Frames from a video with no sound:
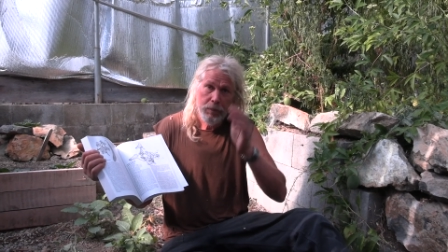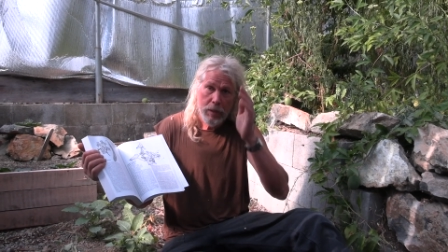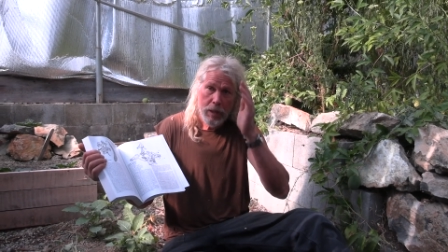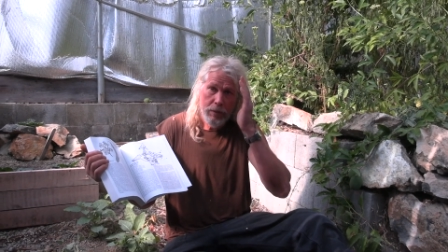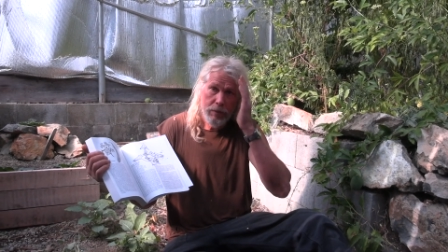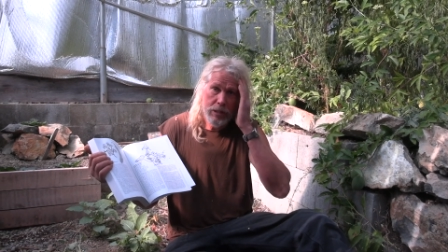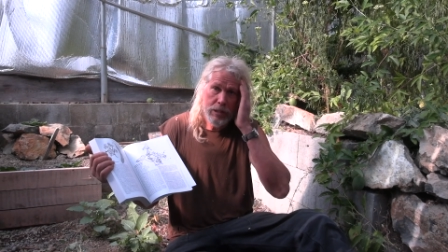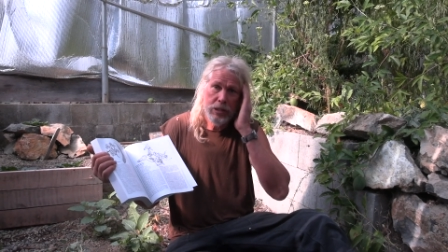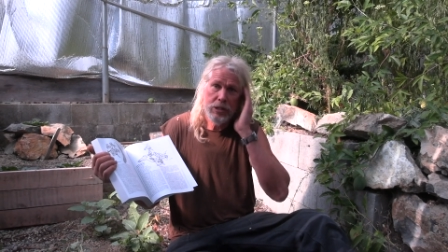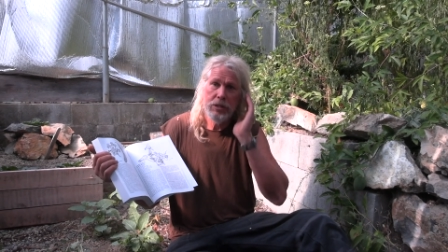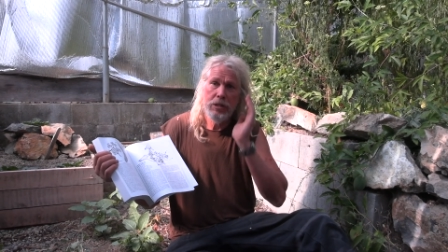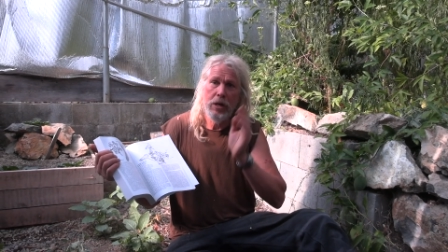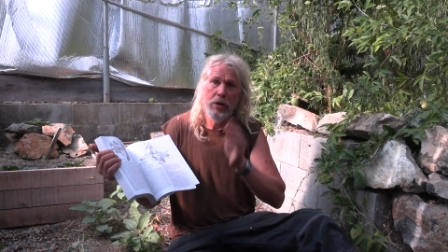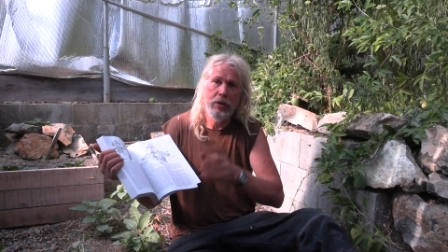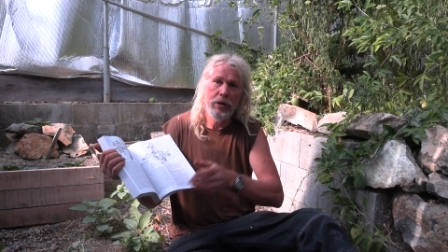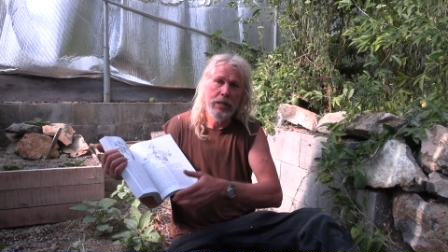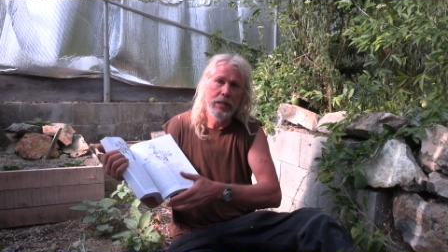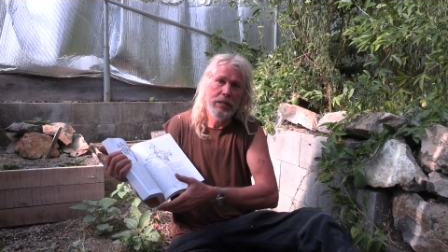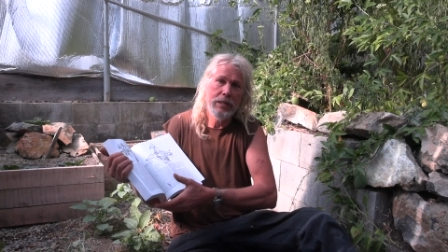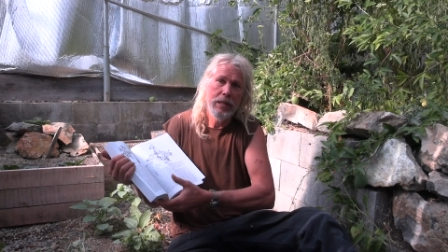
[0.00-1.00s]
and this is
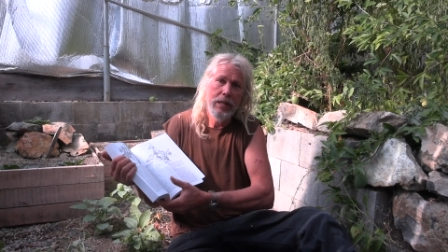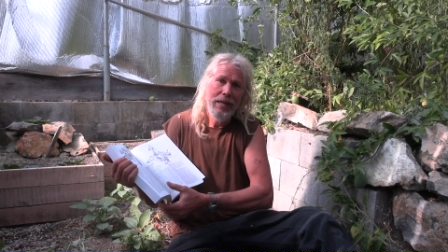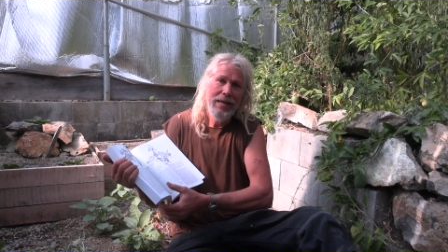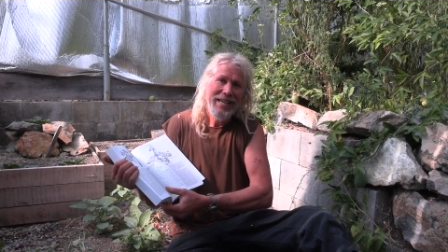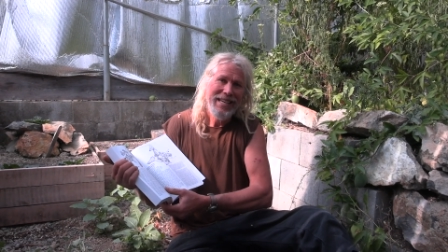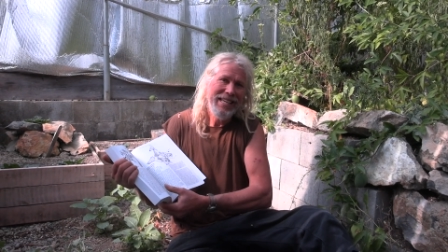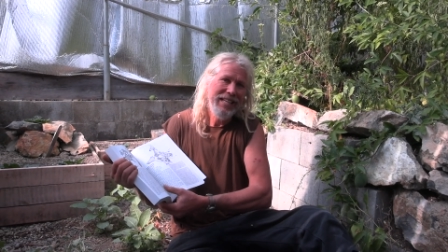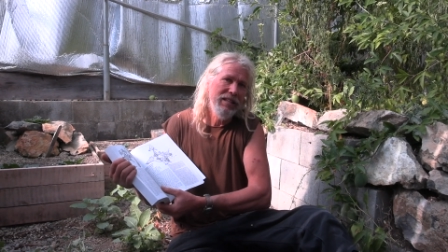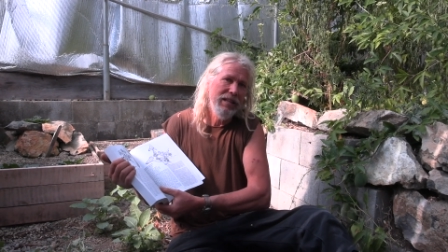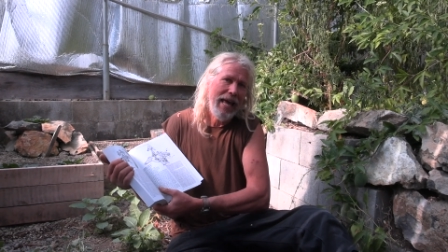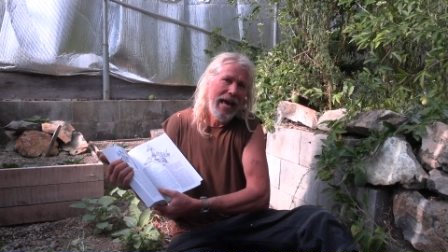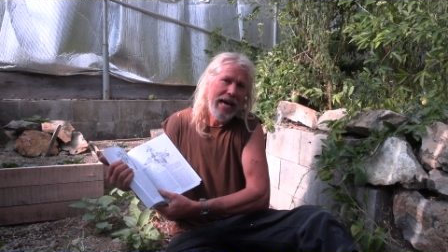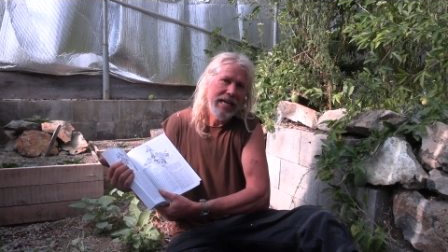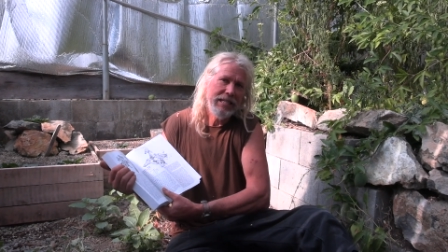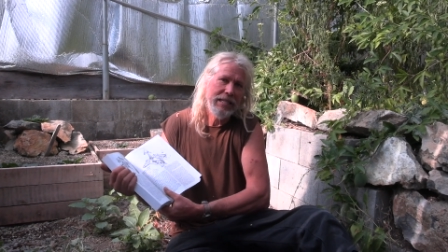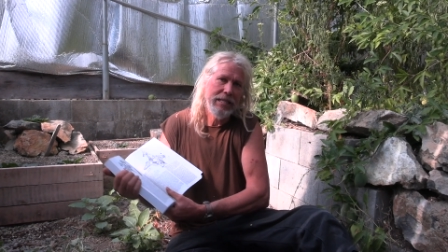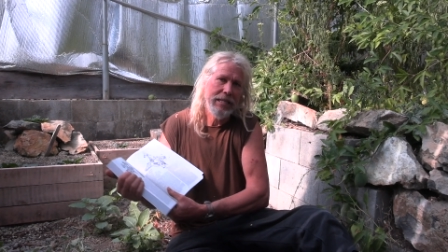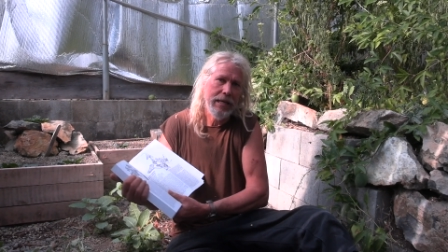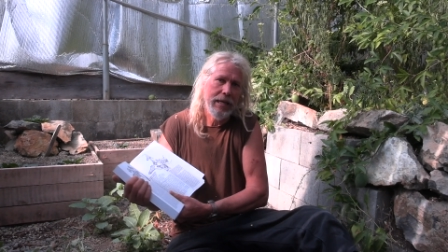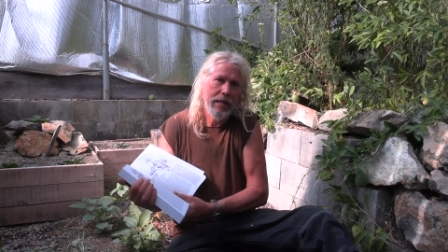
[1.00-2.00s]
known as
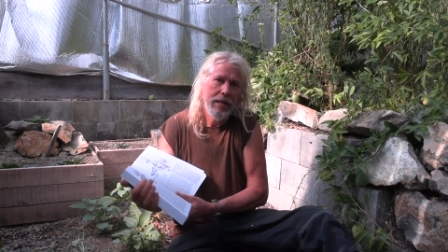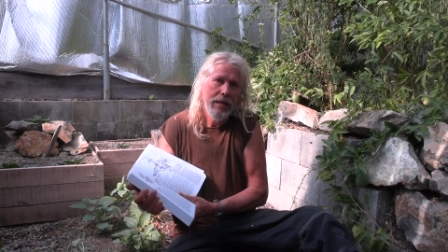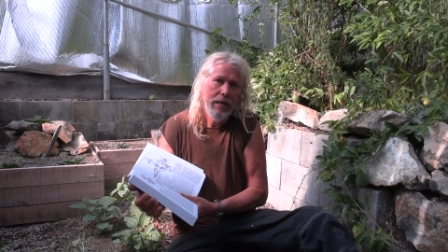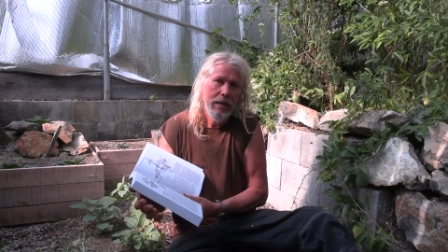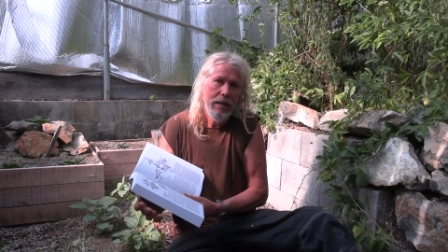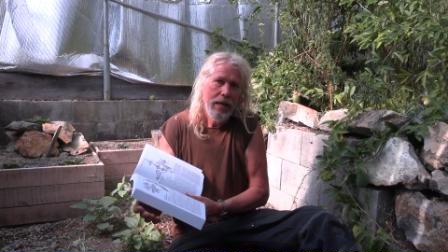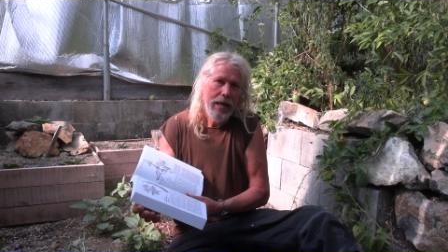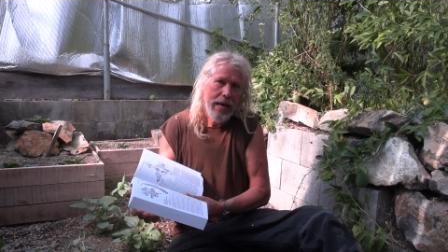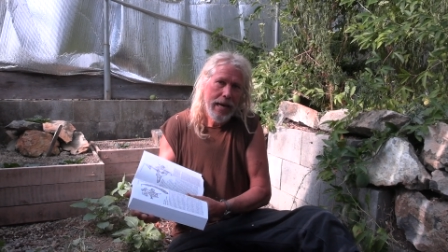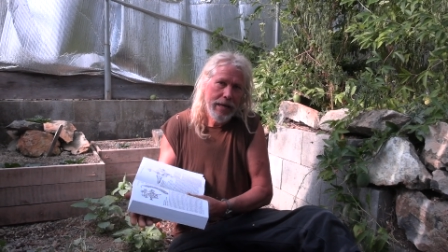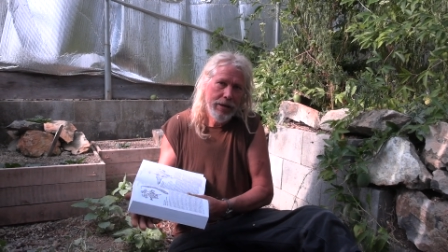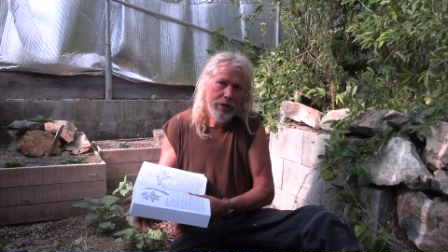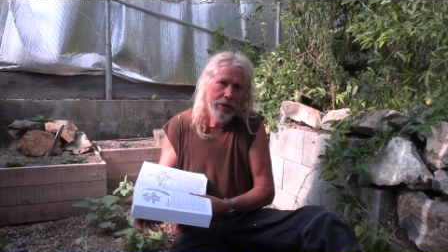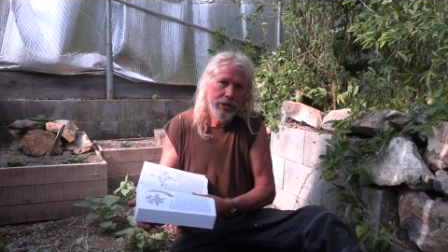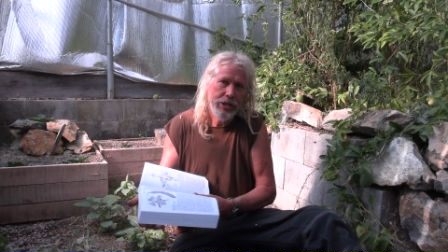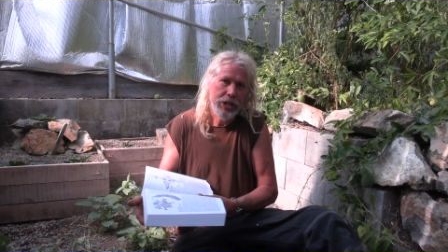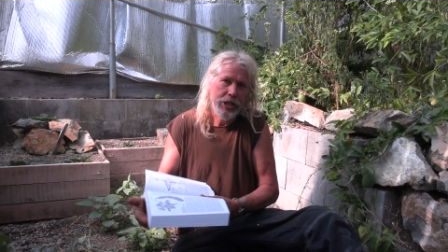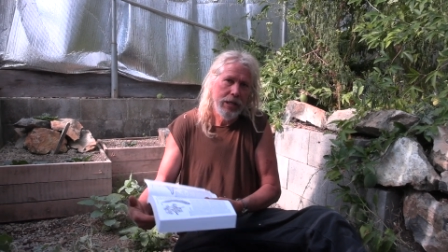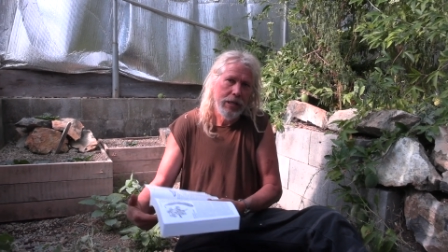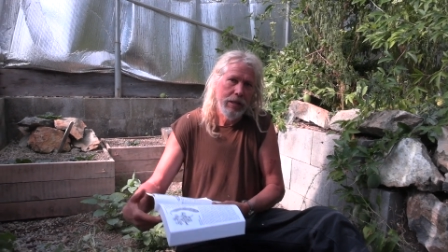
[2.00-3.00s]
elastic
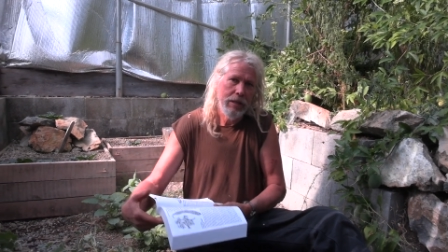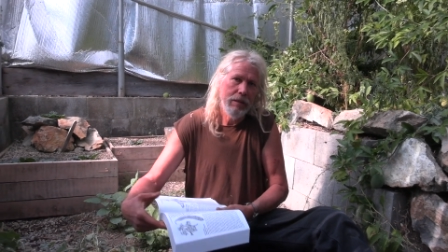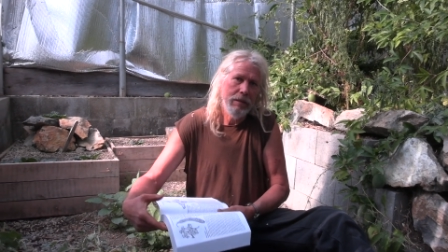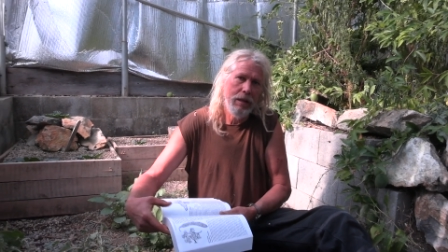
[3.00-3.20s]
energy,